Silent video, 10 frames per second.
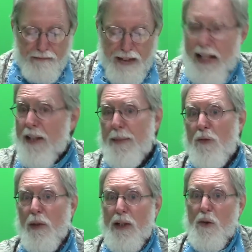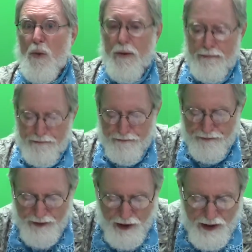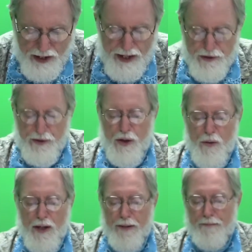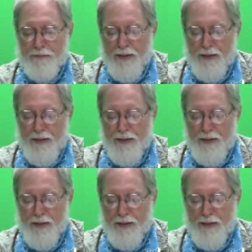And that's being really cool. So,